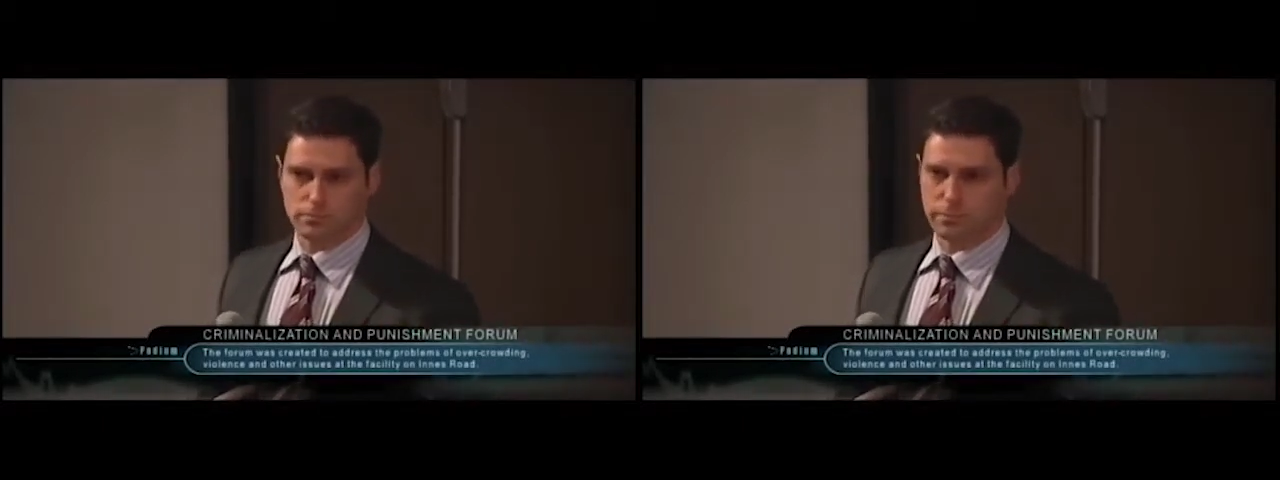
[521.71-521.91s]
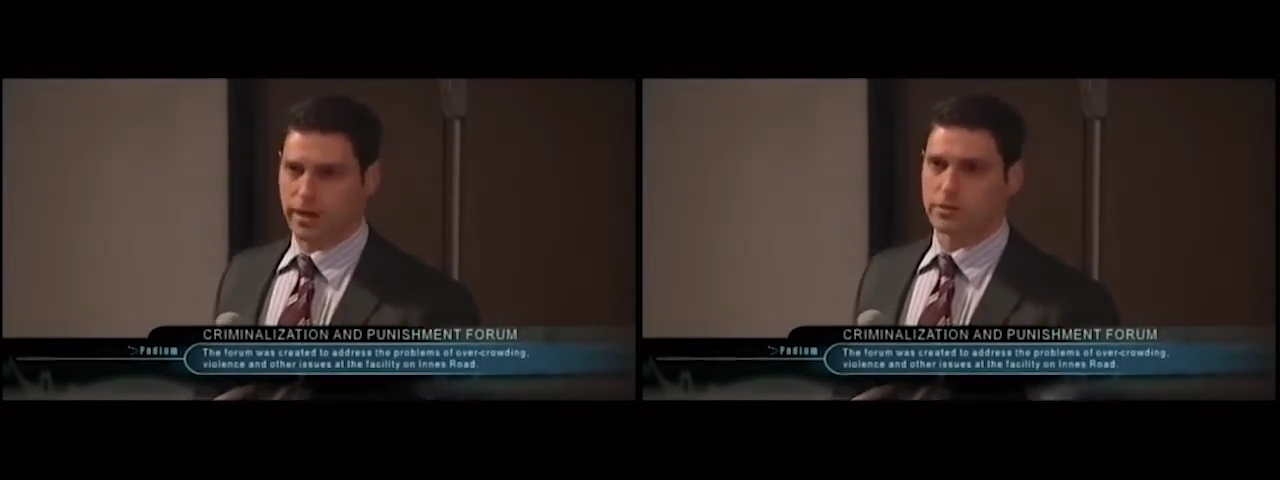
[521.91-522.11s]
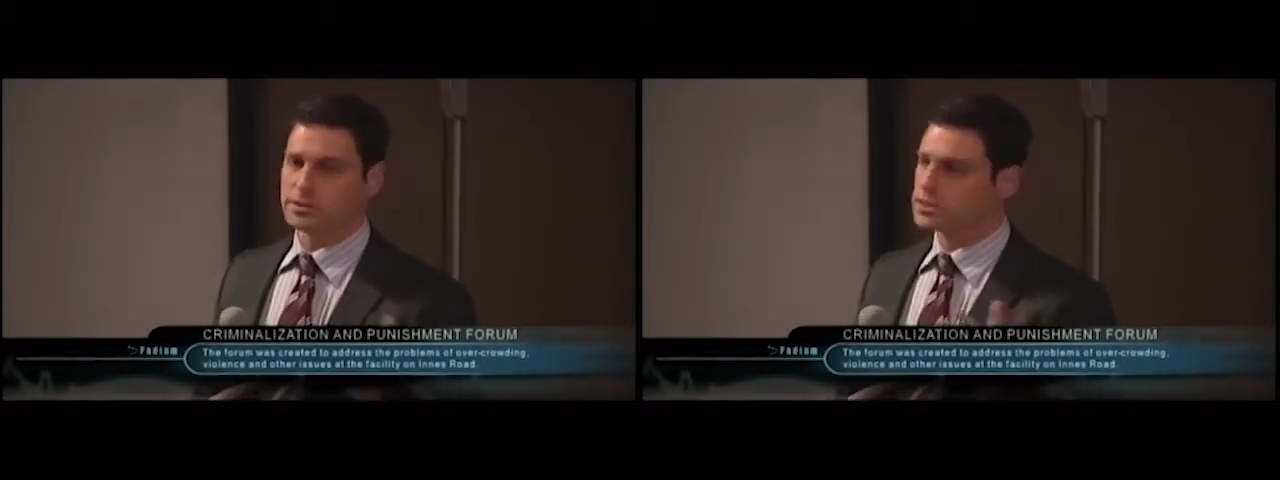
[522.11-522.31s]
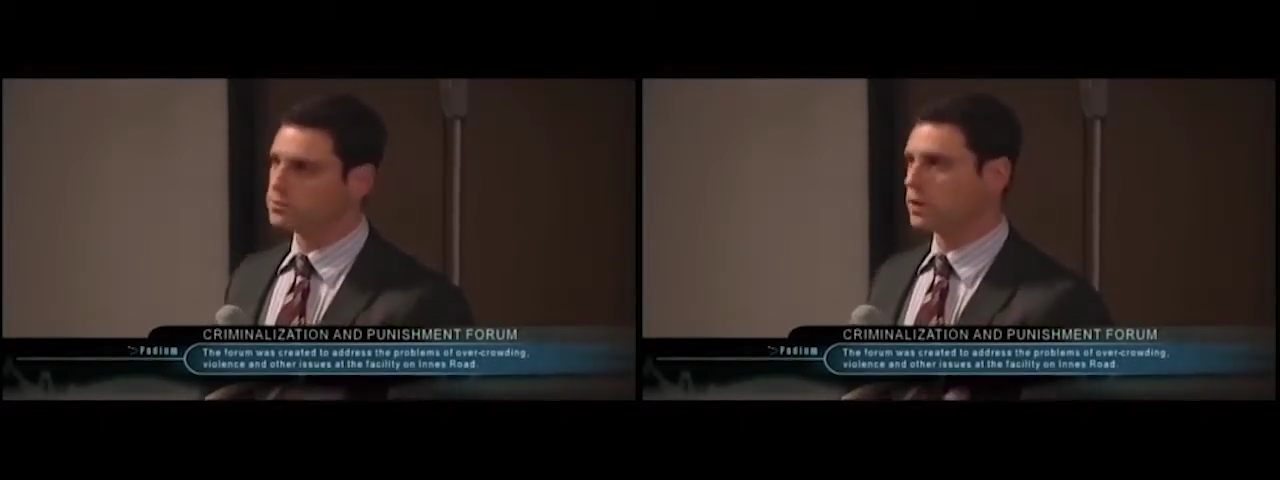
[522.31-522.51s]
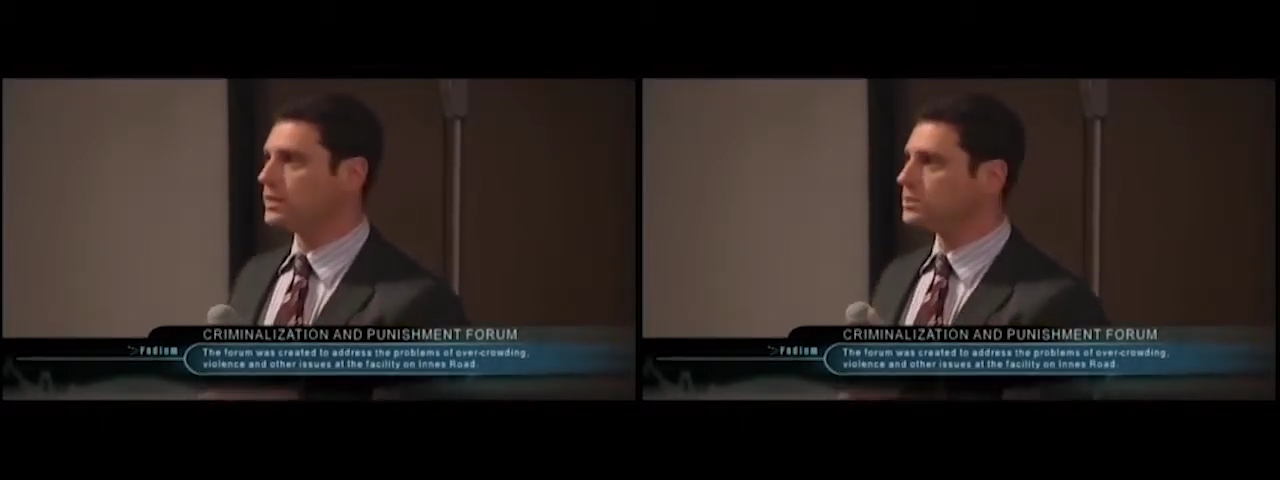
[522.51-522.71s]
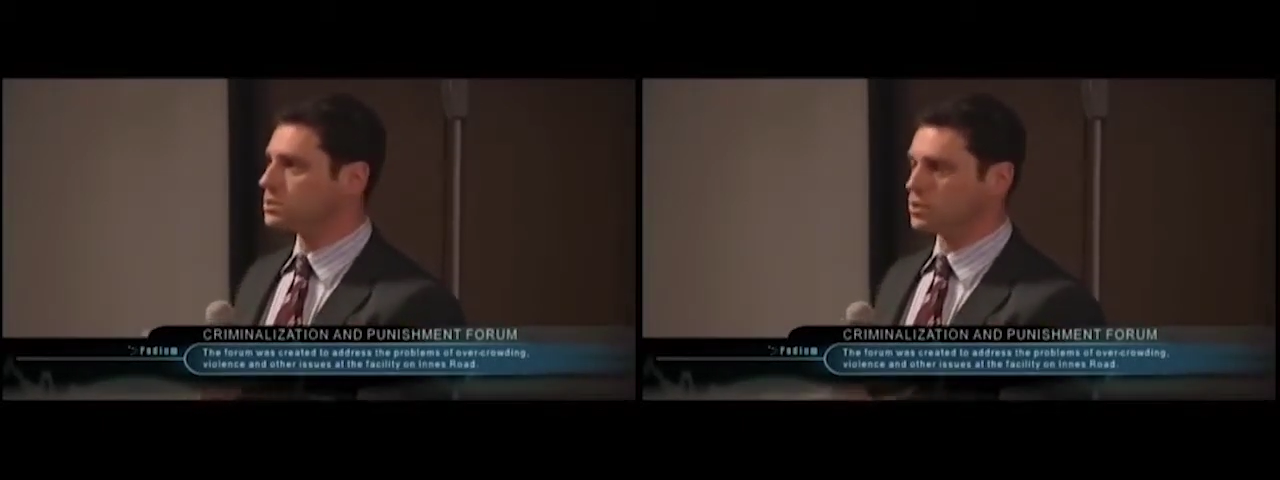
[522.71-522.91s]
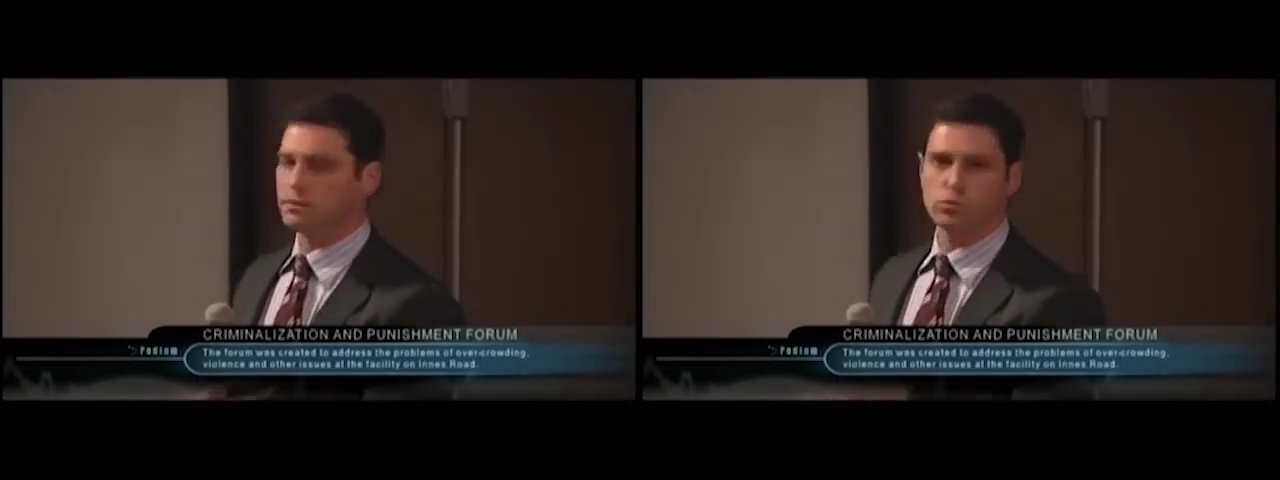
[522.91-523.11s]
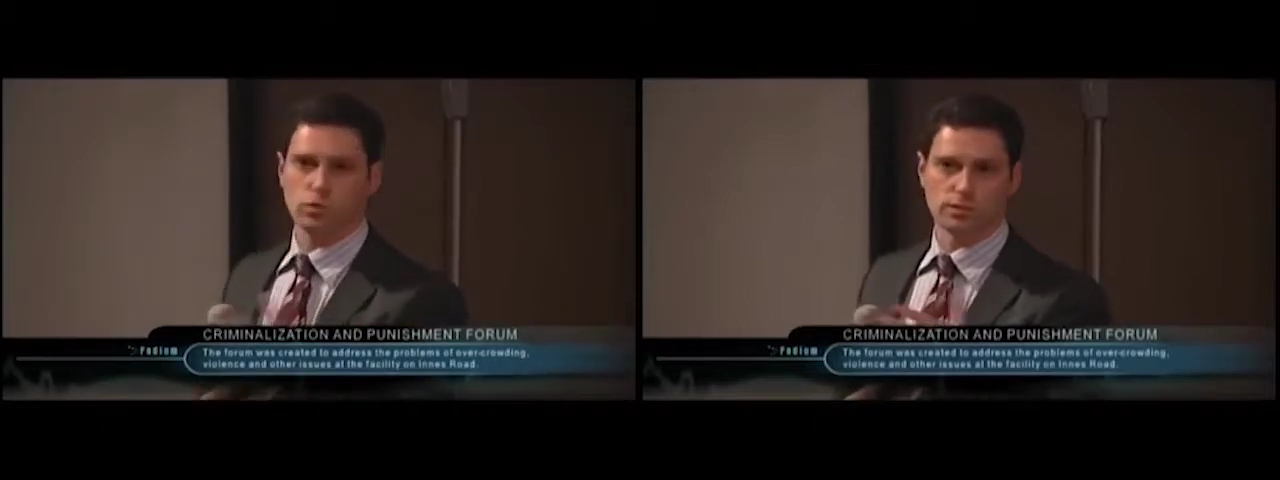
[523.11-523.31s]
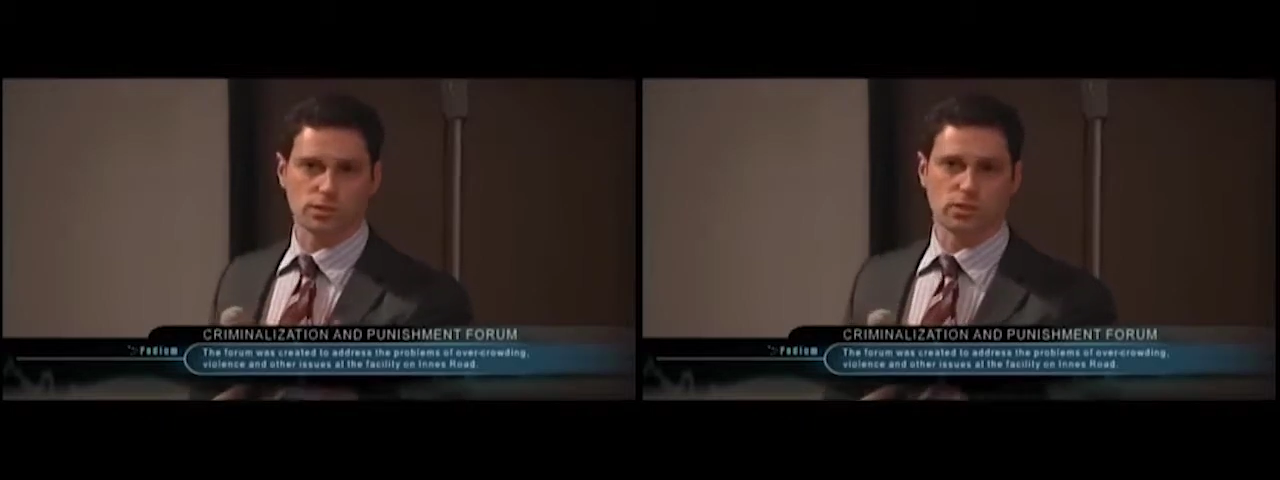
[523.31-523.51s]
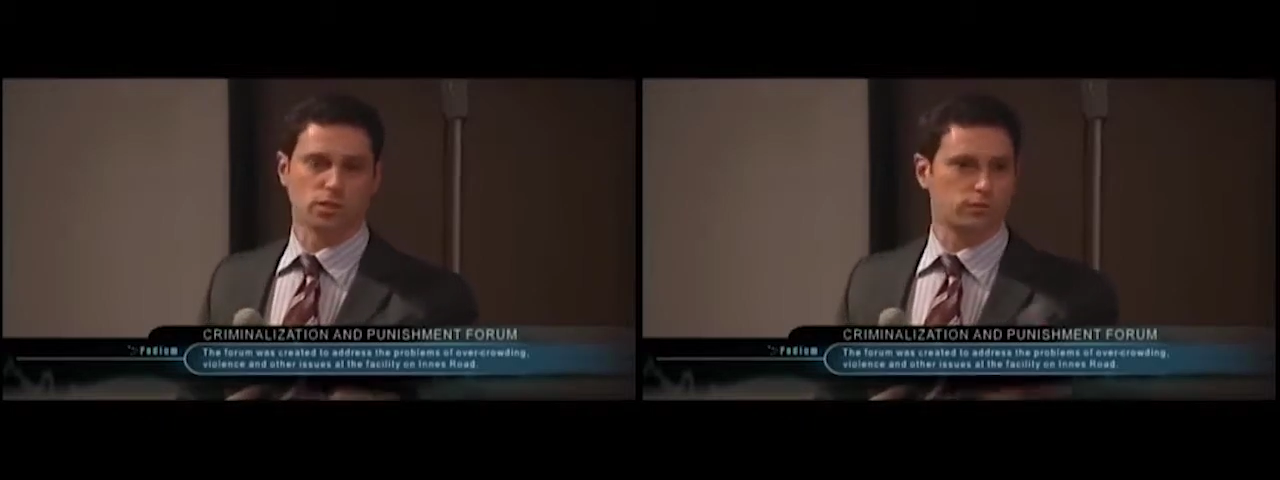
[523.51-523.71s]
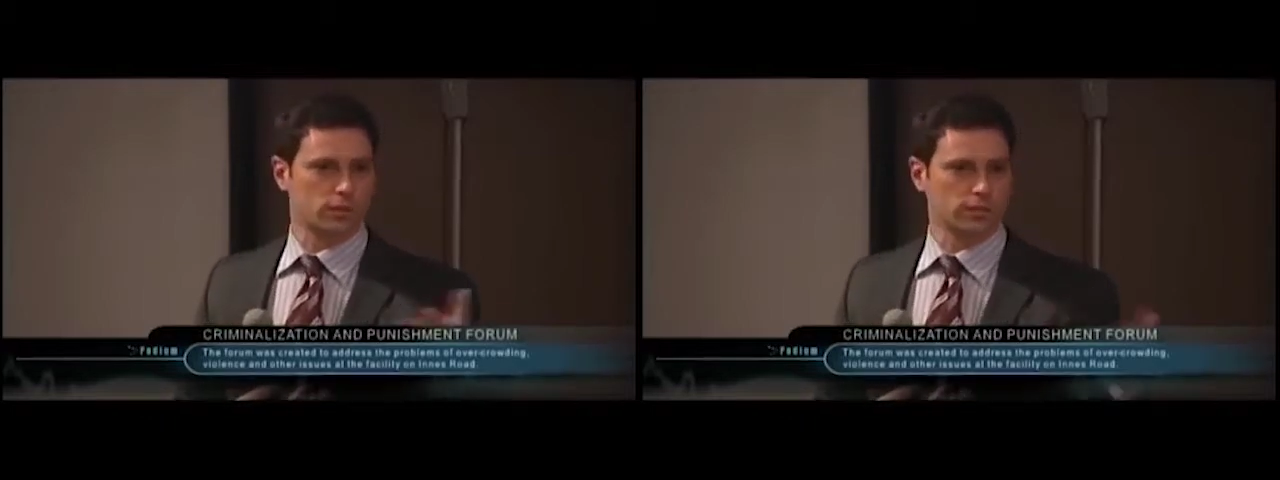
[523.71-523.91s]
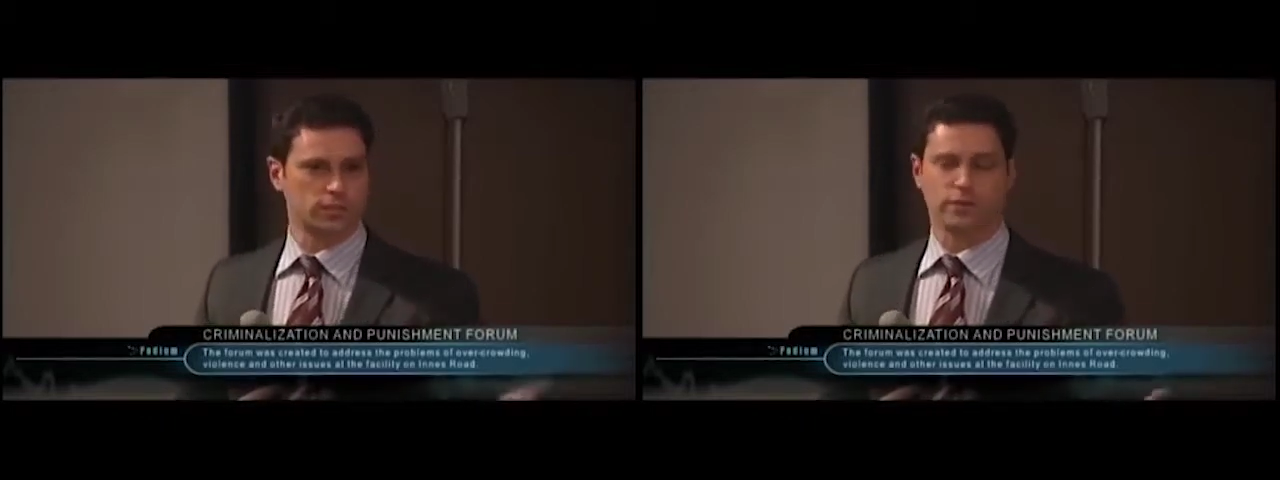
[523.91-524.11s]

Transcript: parents, friends, loved ones, girlfriends,